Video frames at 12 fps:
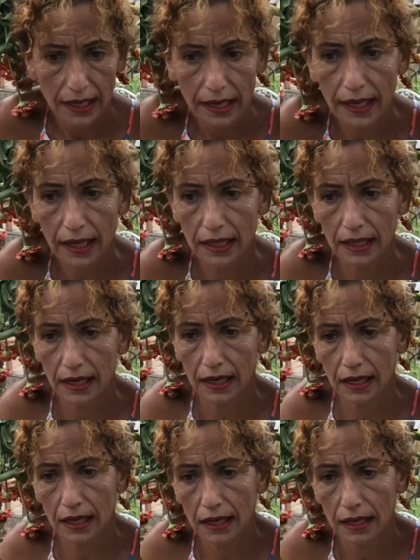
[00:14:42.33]
And
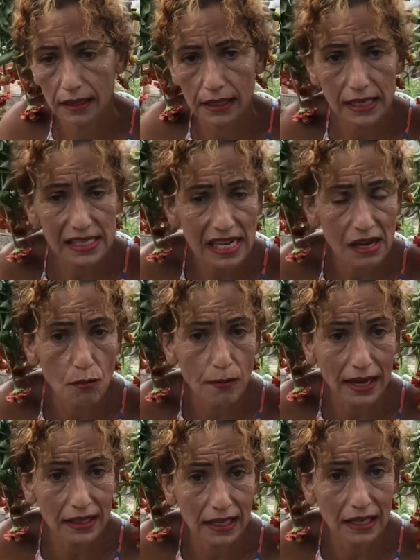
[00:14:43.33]
that's how
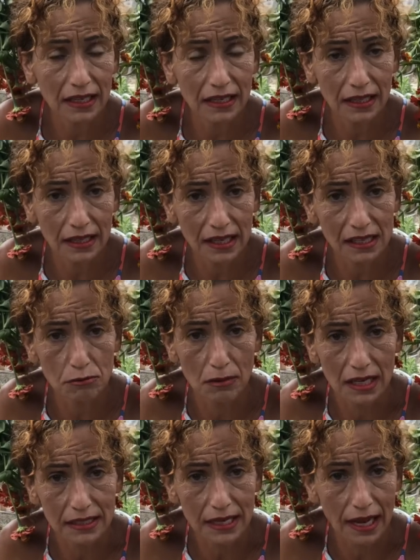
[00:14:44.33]
back then in the days
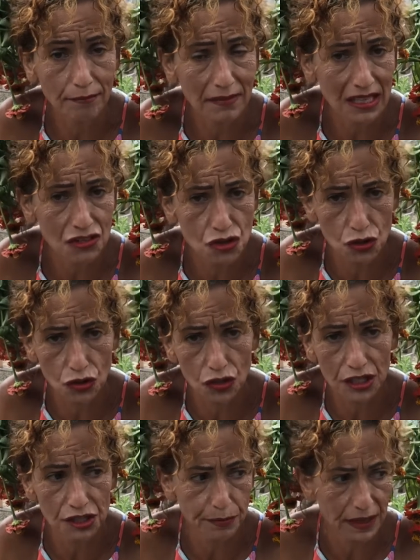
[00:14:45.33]
was. I'm not
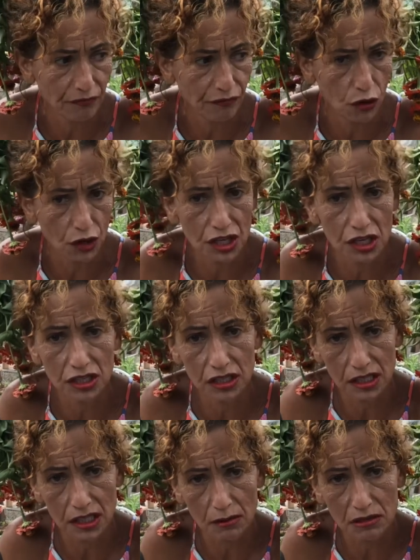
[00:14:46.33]
sure, it's been 40 years
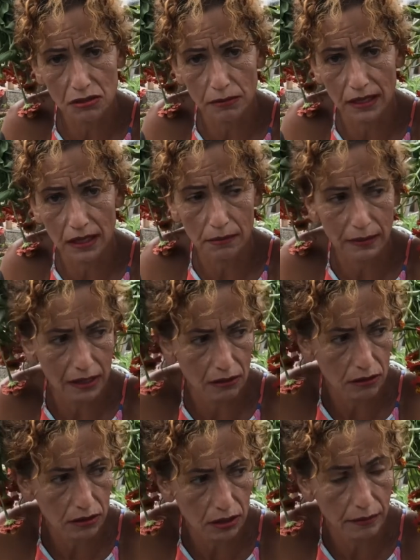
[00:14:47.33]
since I was over there in my
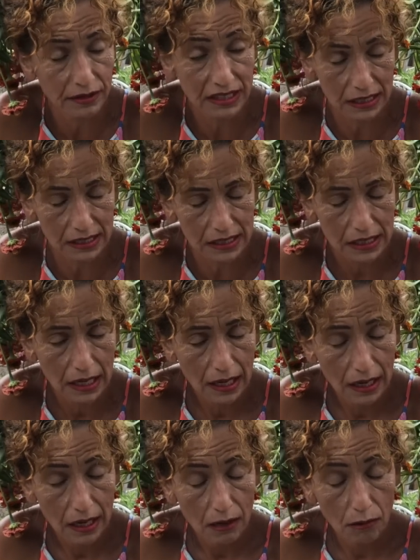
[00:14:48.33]
since
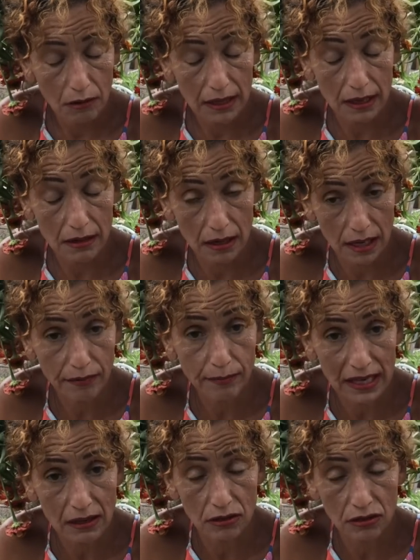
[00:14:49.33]
when I left
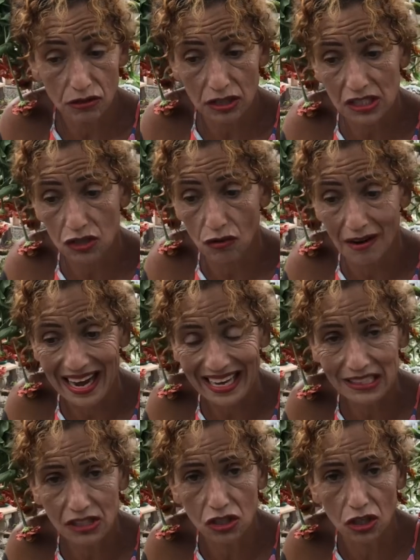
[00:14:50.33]
my country. So I
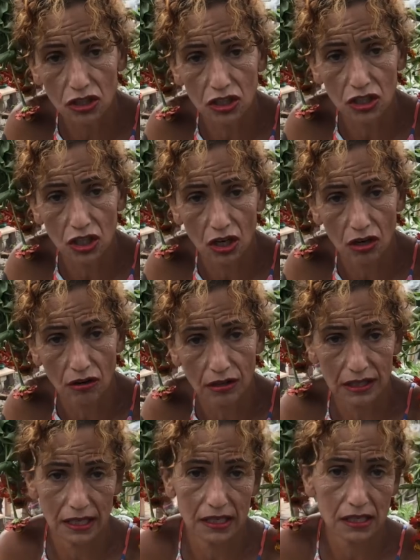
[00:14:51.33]
don't know,
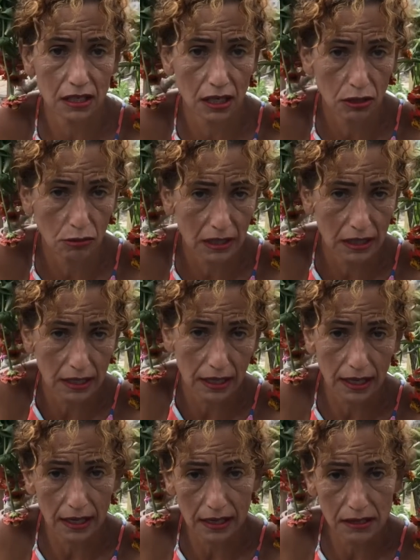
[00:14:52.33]
and they still doing that.
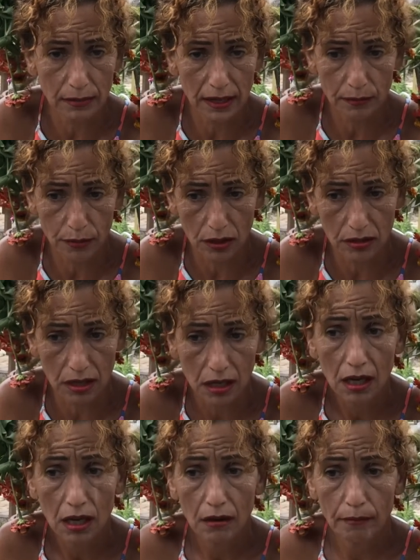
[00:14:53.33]
I gotta ask my brother.
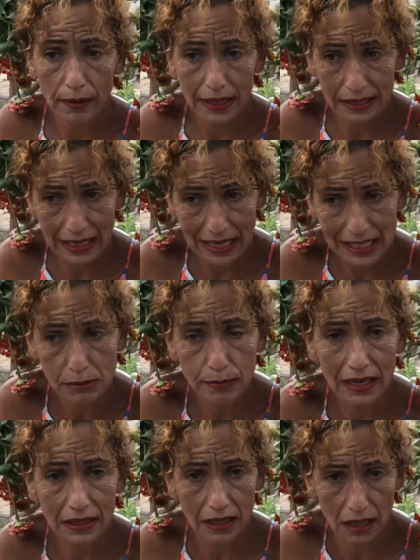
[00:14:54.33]
But that's
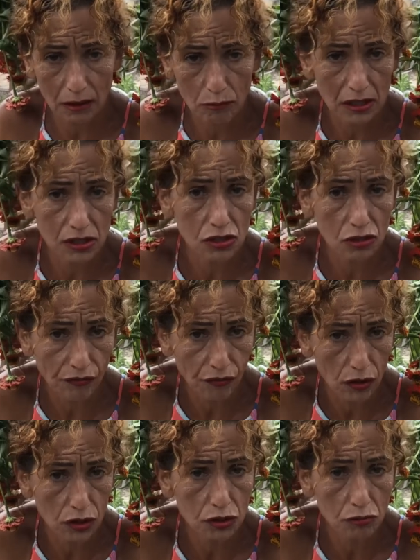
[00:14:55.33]
back then when there's no
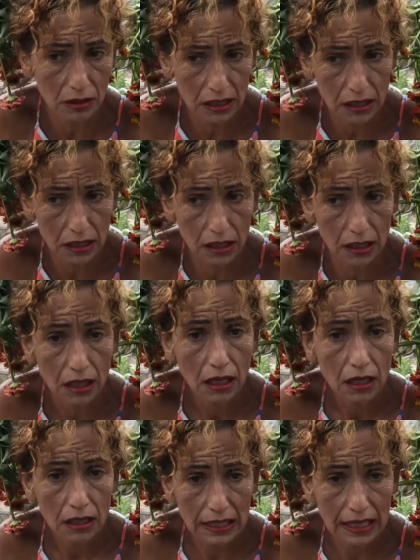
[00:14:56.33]
phones or anything.
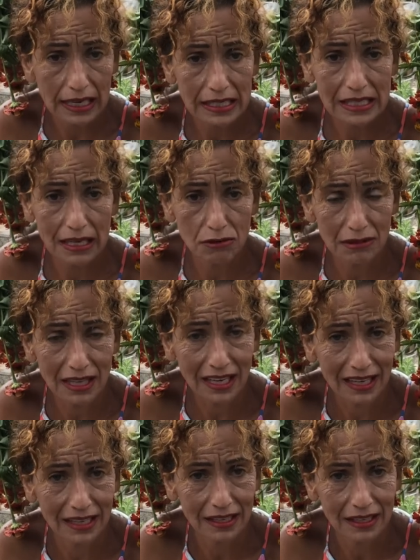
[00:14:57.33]
That's how you
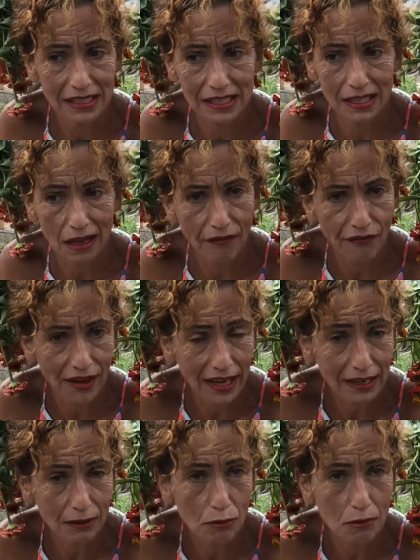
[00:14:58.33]
date. Is that fun
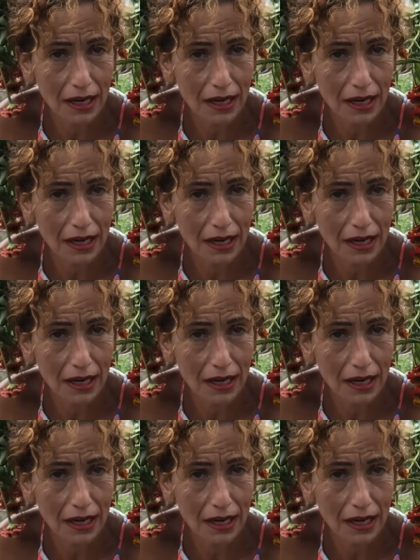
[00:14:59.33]
or what?